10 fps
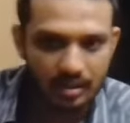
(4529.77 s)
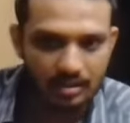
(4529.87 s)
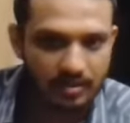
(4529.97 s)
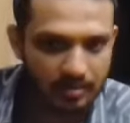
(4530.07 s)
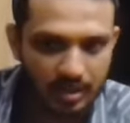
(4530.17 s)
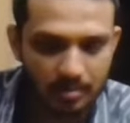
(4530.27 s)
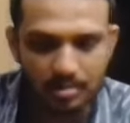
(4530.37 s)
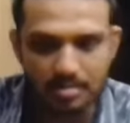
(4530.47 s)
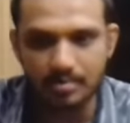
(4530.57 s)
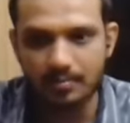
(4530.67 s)
it's definitely
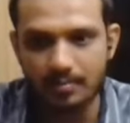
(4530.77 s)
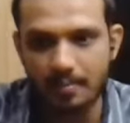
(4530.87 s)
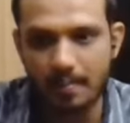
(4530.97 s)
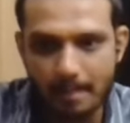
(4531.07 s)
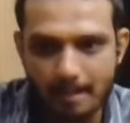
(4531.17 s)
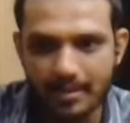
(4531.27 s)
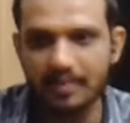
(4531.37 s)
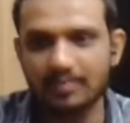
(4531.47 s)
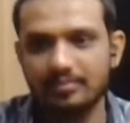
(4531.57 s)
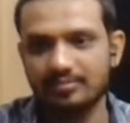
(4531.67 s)
possible
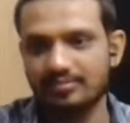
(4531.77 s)
yeah